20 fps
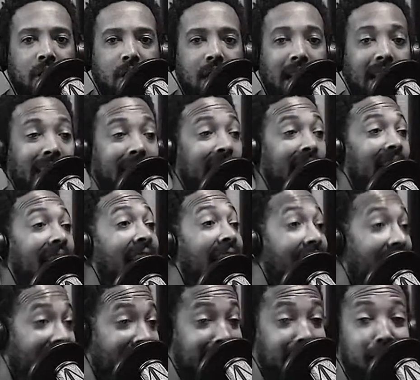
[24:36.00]

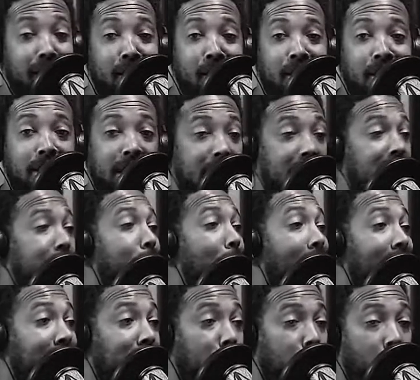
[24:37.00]
lied to the
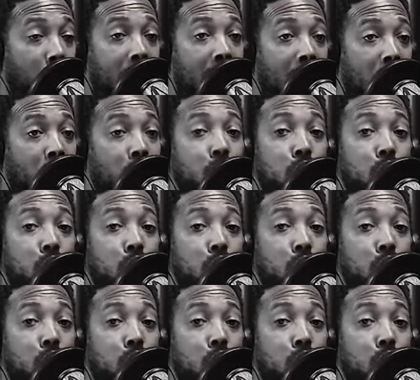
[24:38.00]
Spanish crown,